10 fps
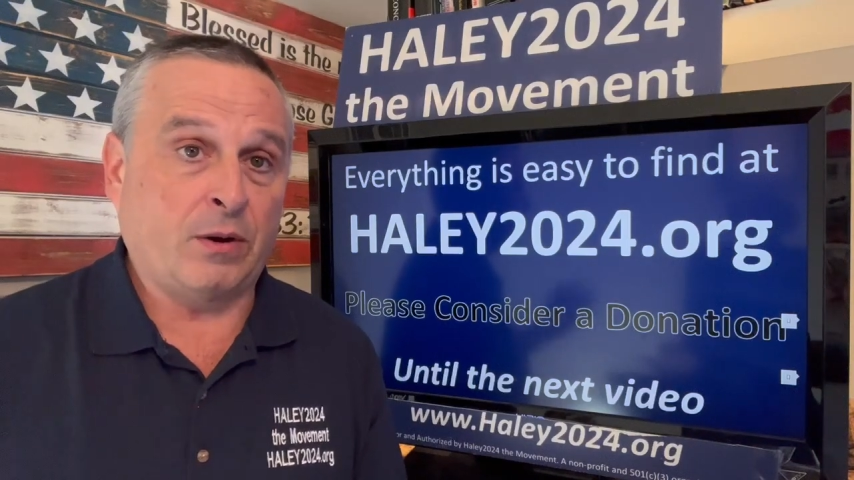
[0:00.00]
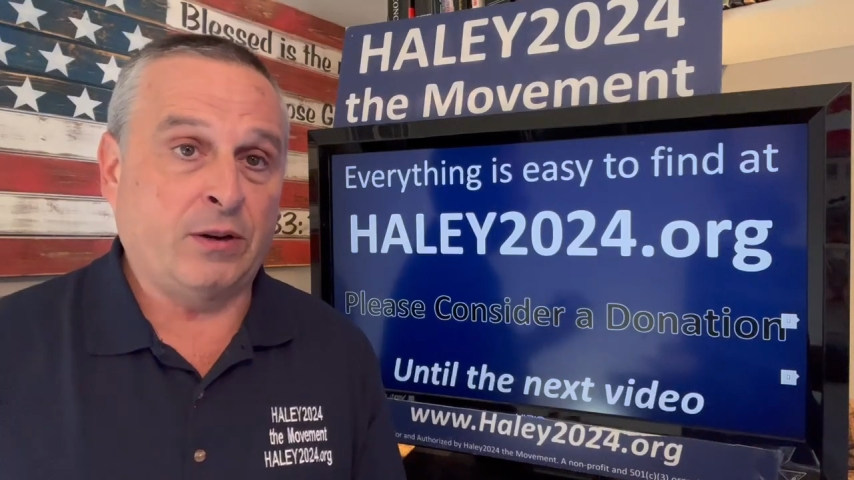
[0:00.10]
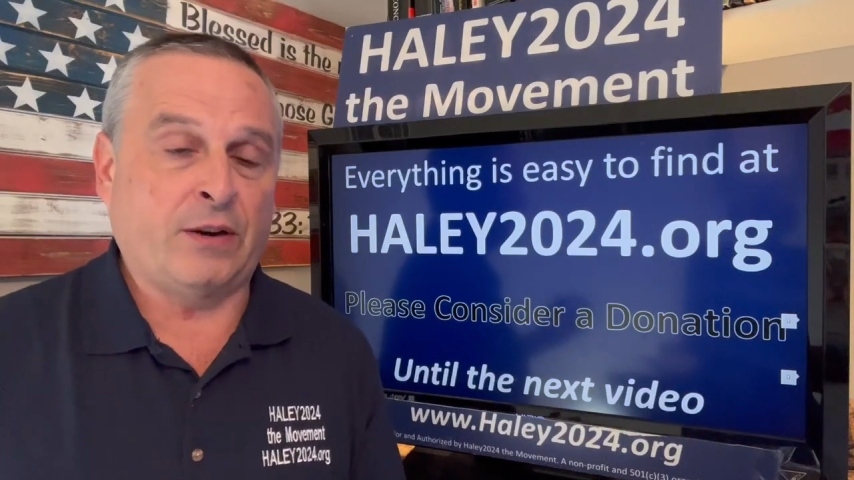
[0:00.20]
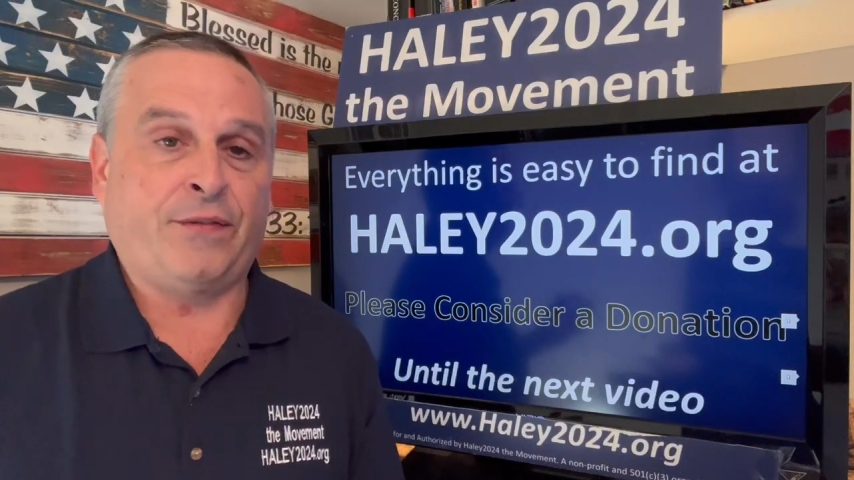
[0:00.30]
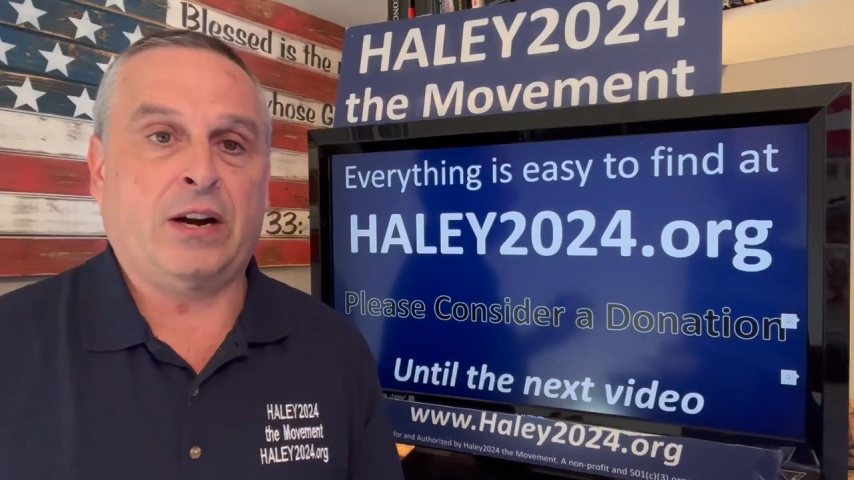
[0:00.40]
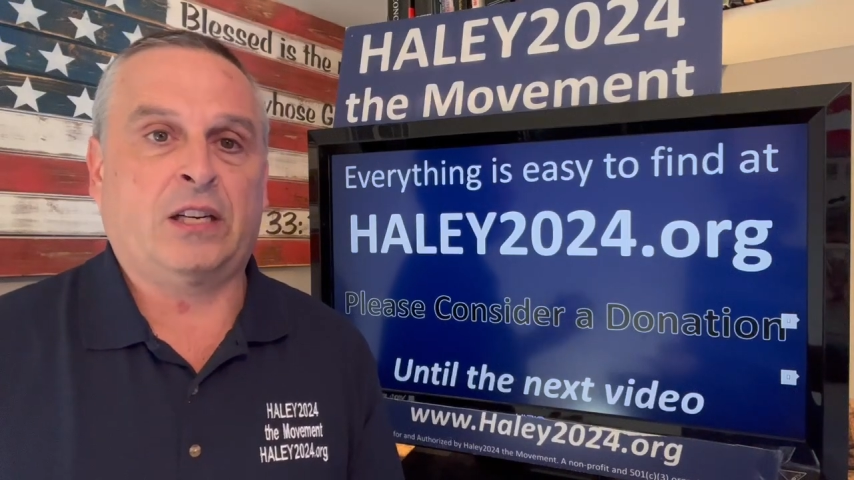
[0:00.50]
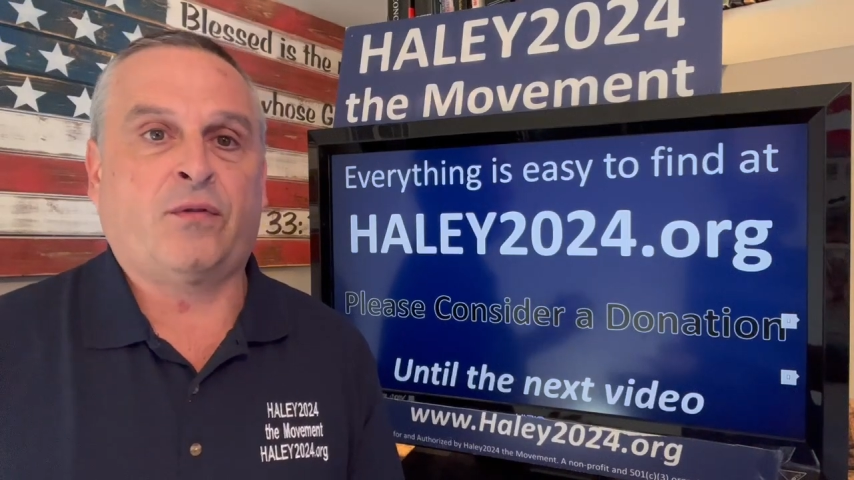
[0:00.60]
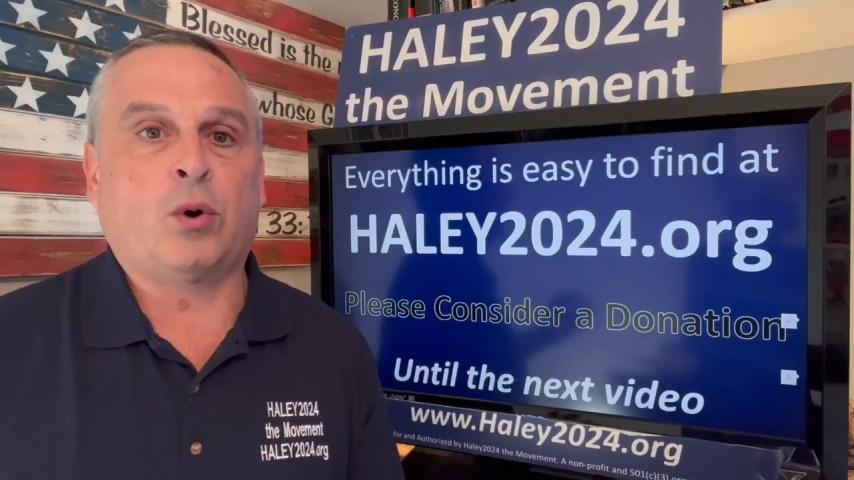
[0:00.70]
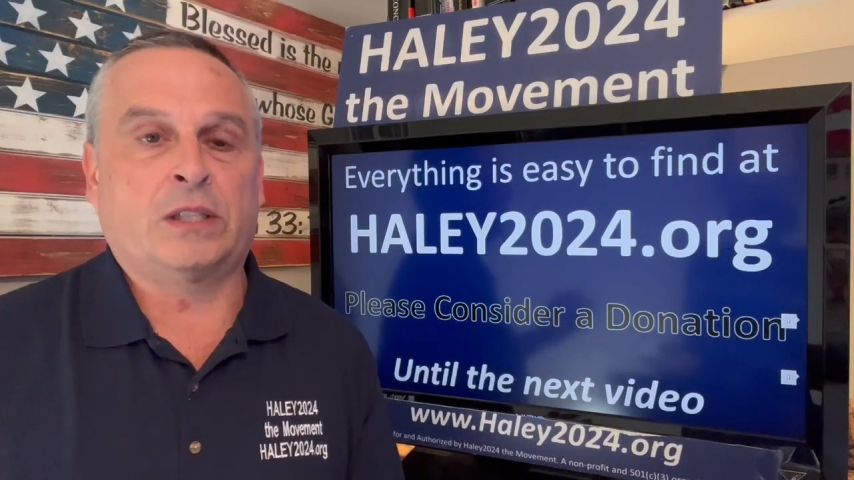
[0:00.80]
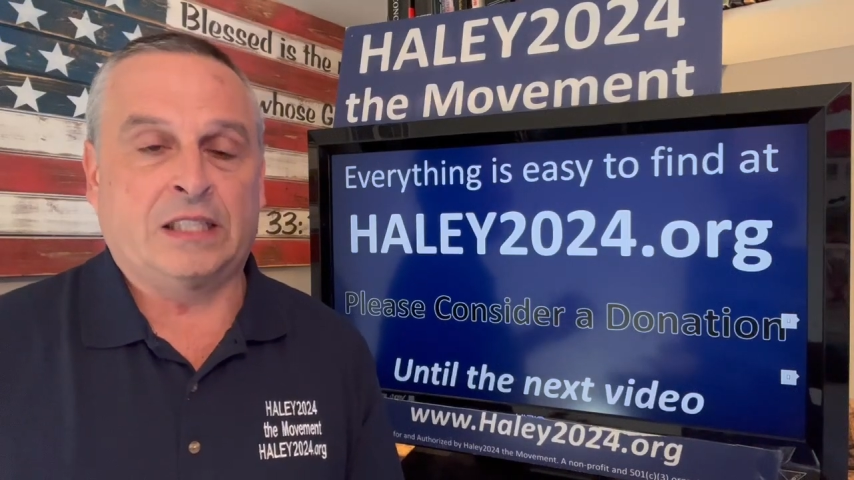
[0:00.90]
nefarious
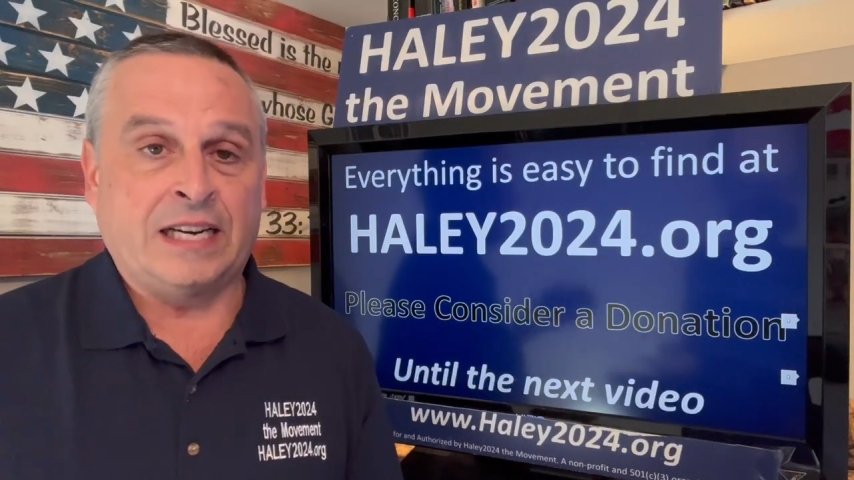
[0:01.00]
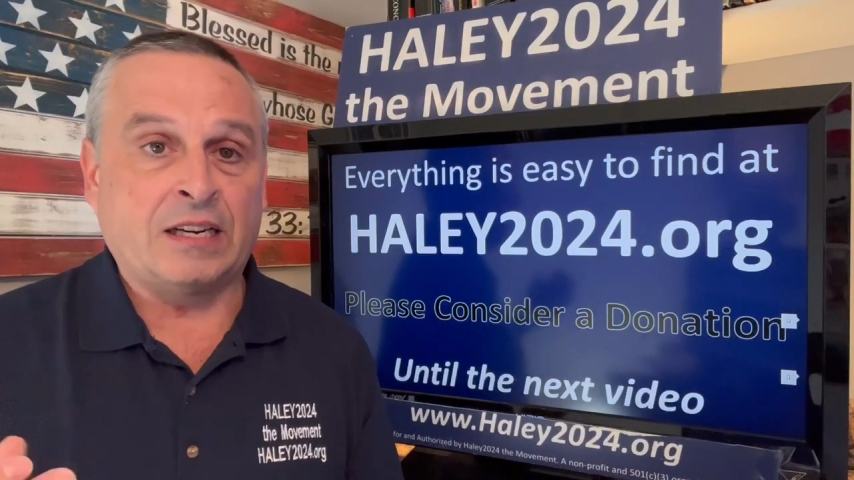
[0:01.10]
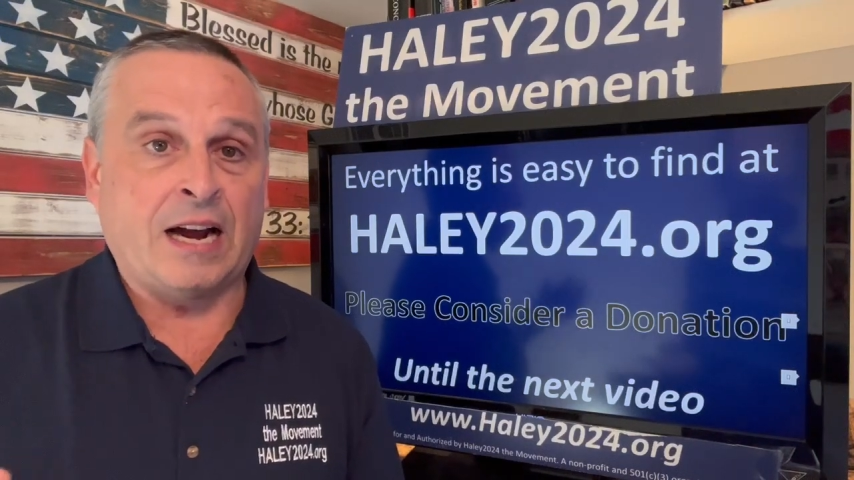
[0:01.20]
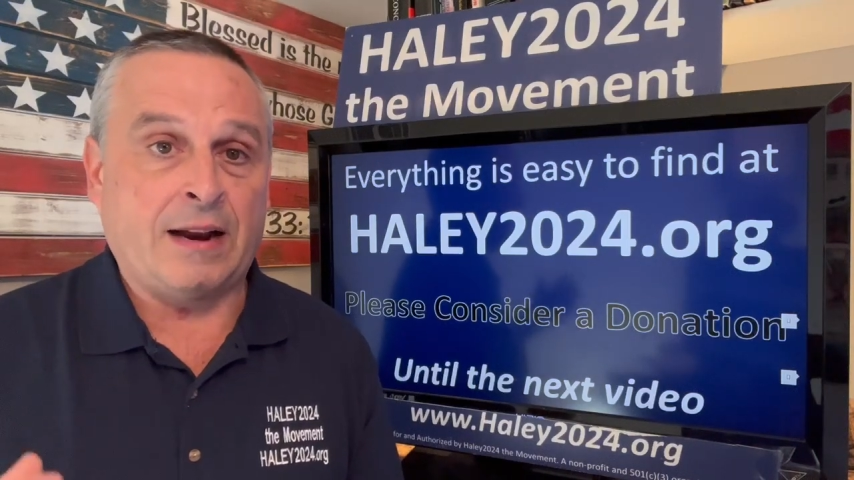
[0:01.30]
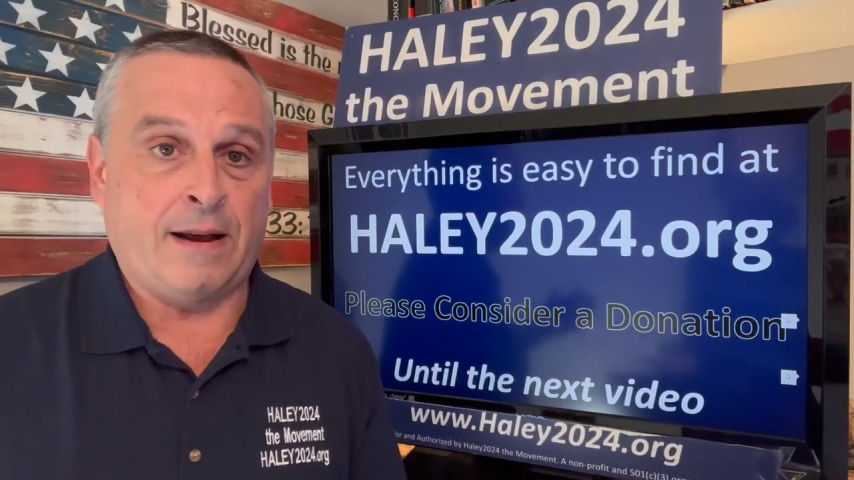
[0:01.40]
forces cannot